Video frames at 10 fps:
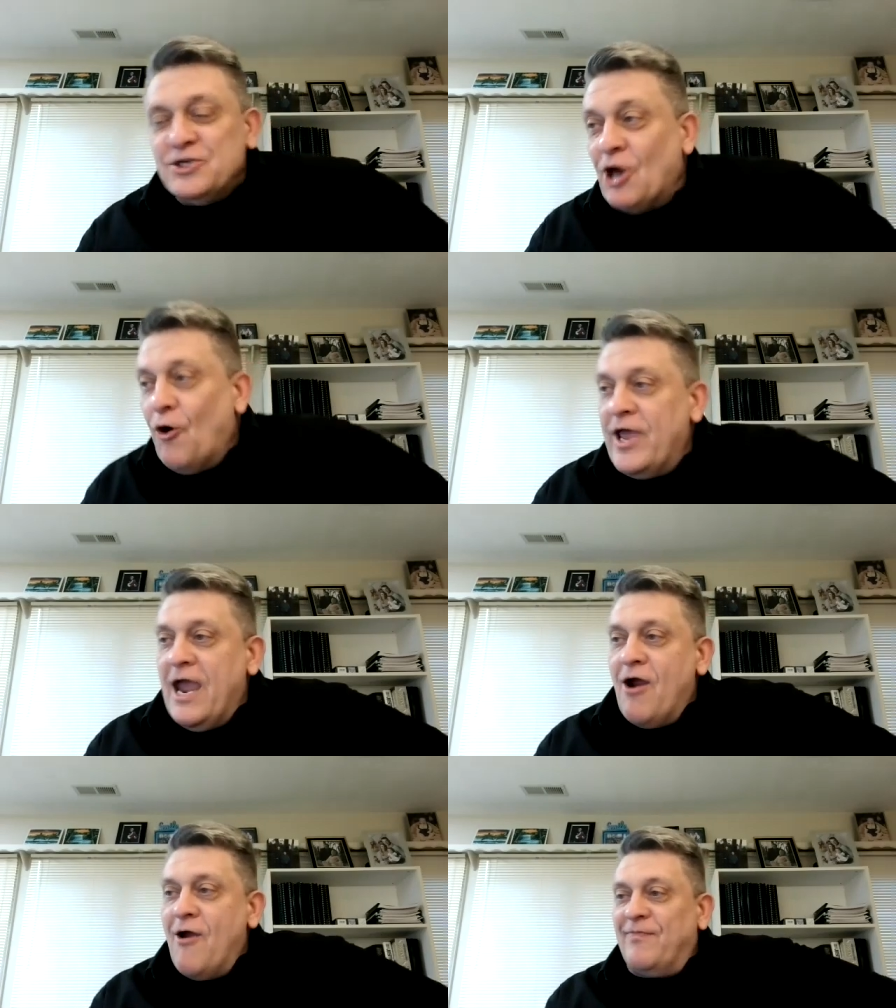So
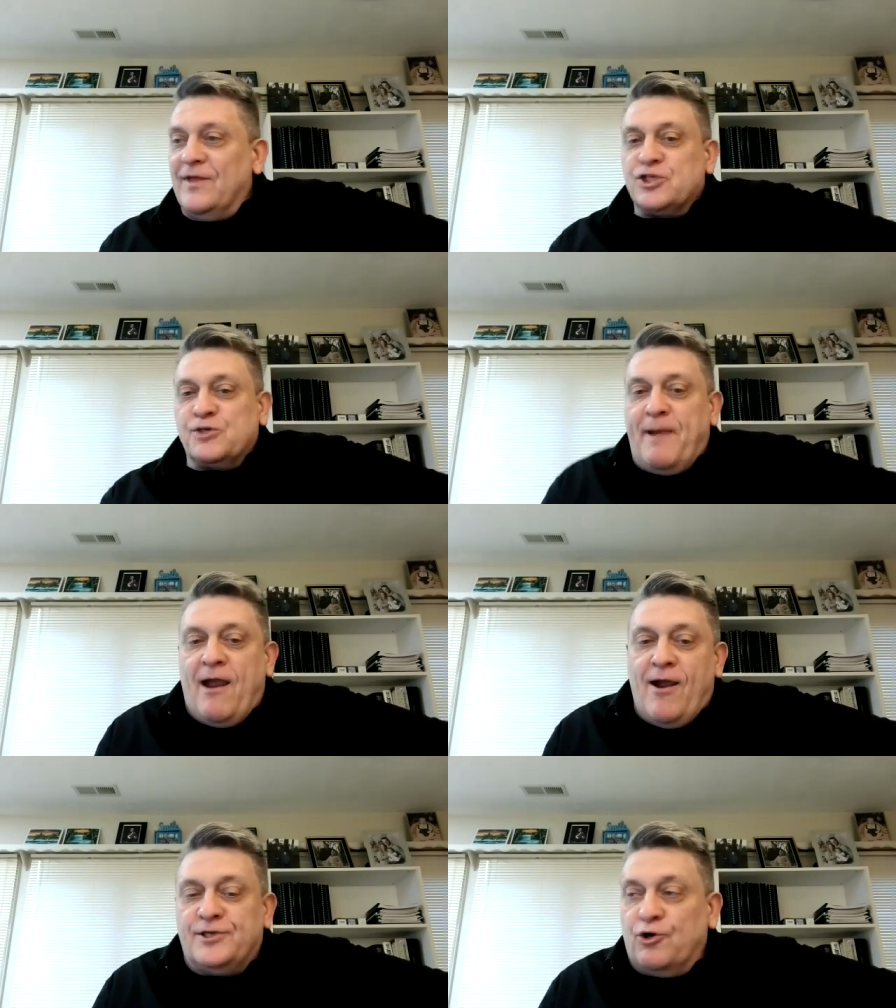here in the
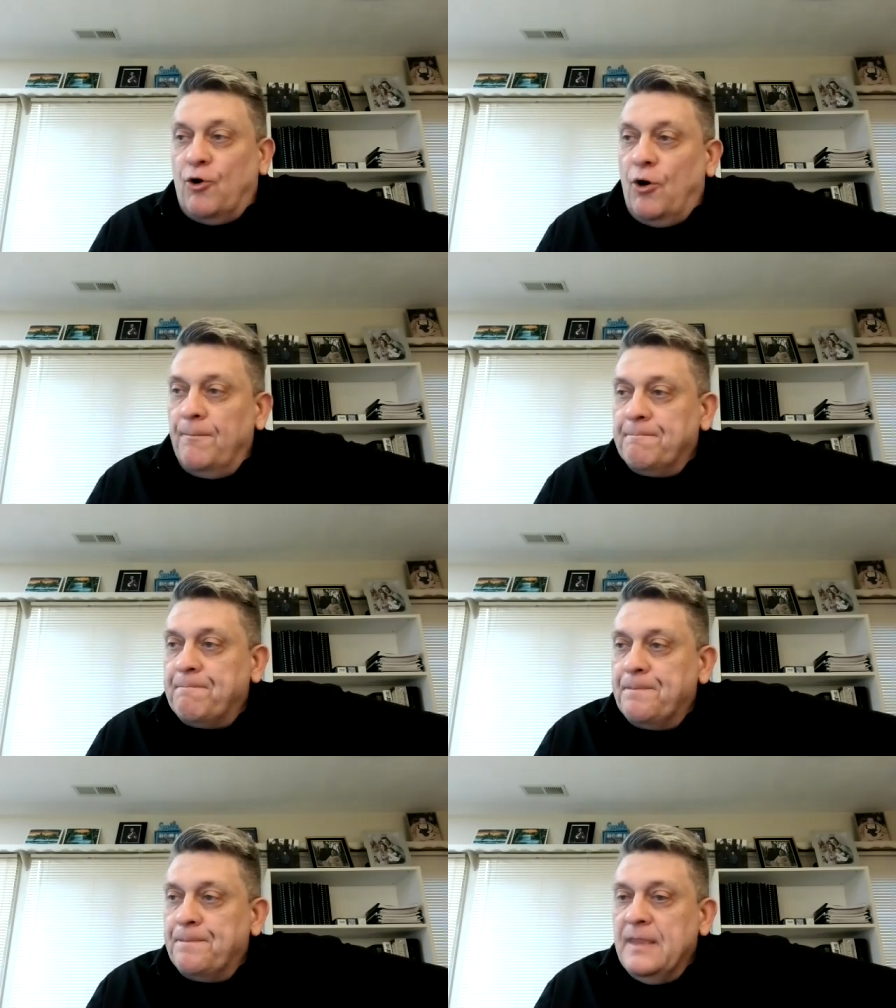spiritual,
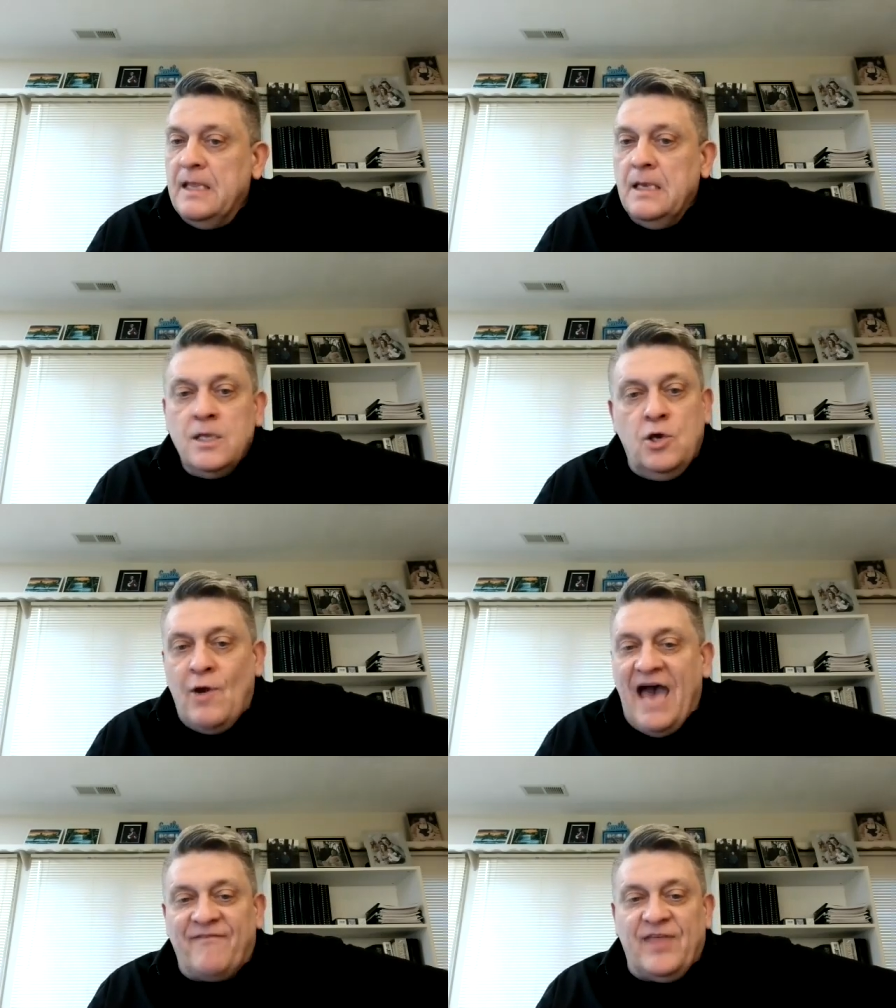
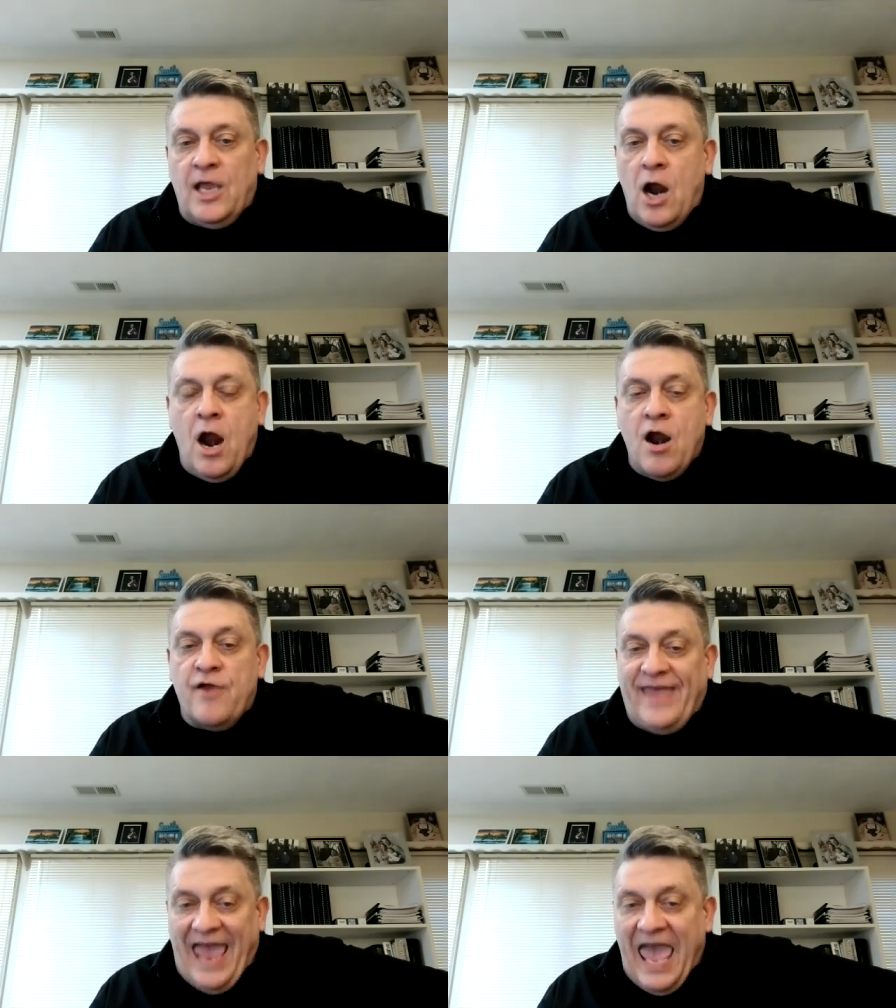you have the
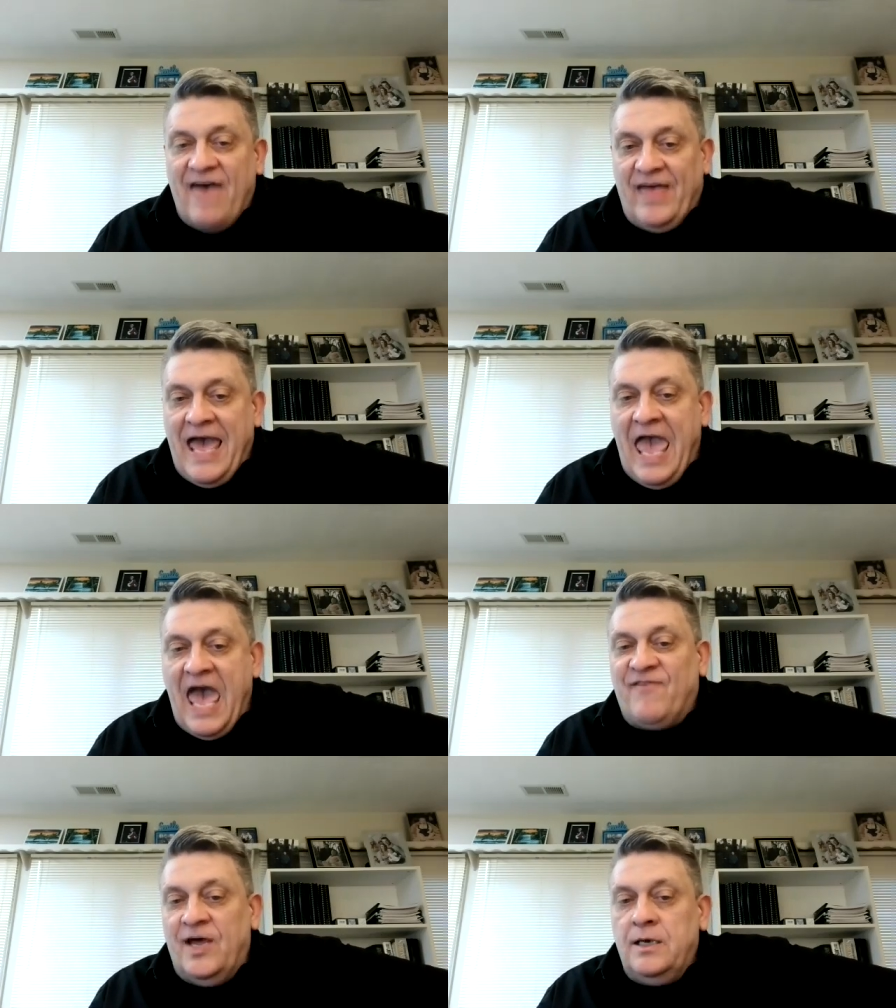earth, and the
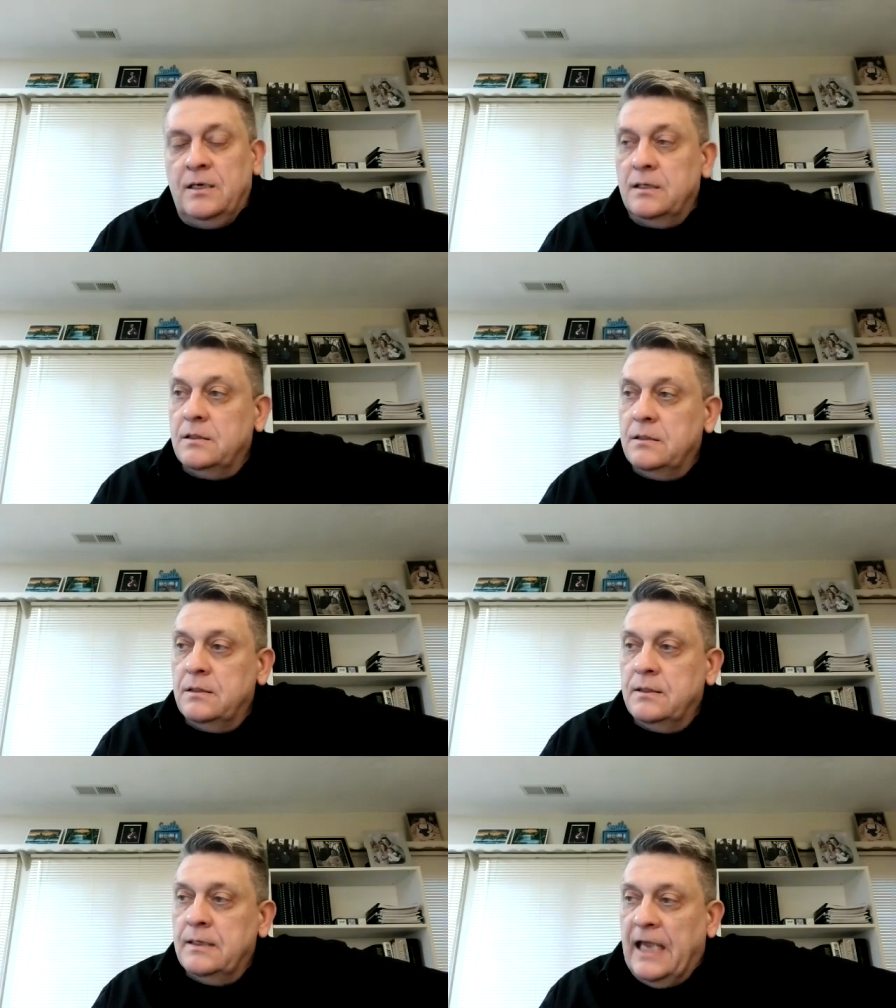heaven
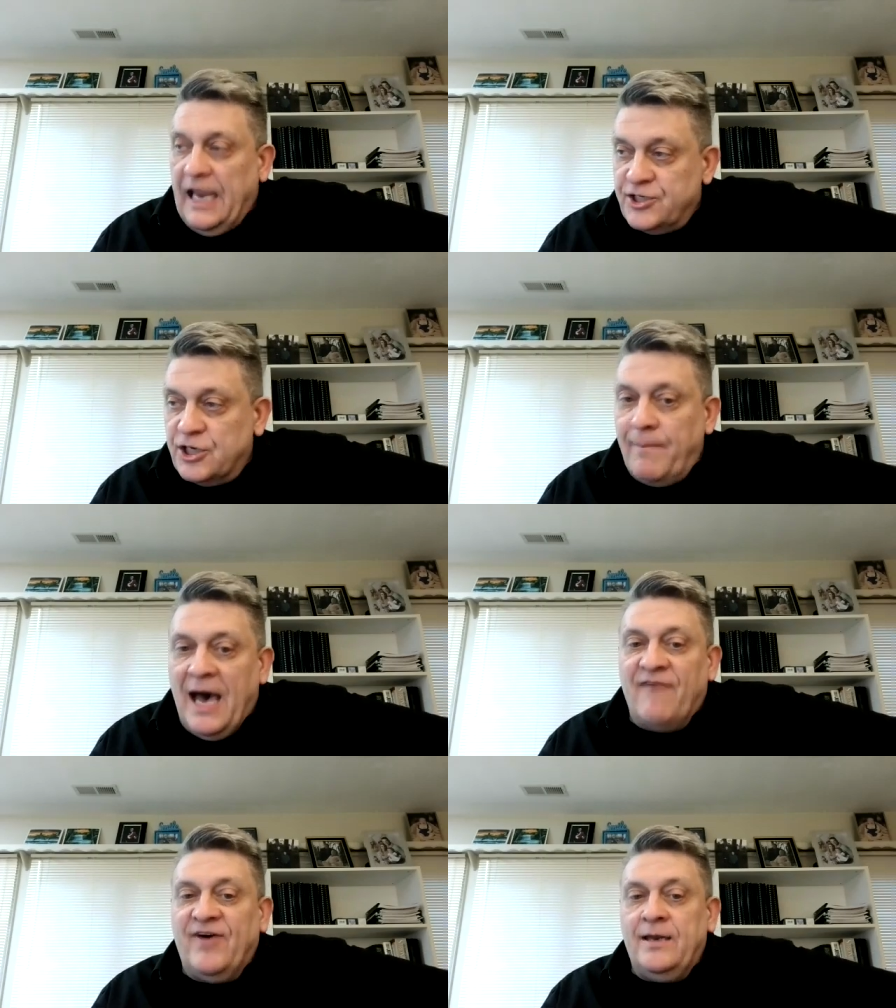is
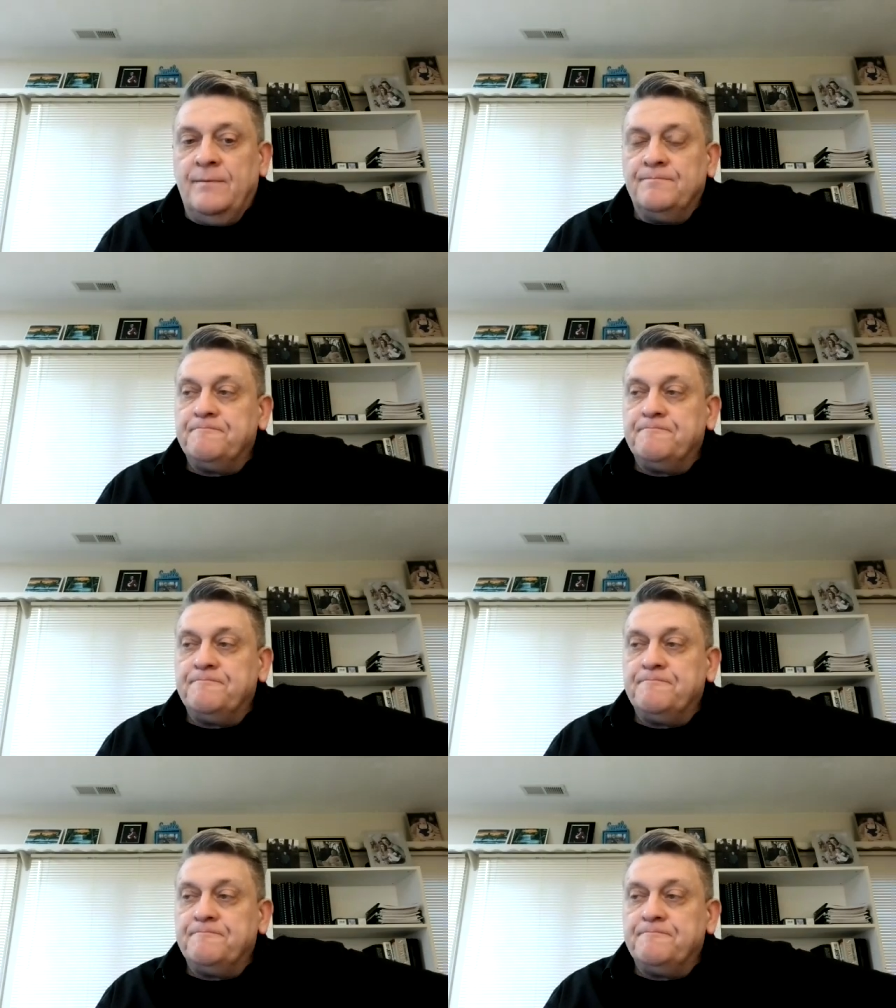above it.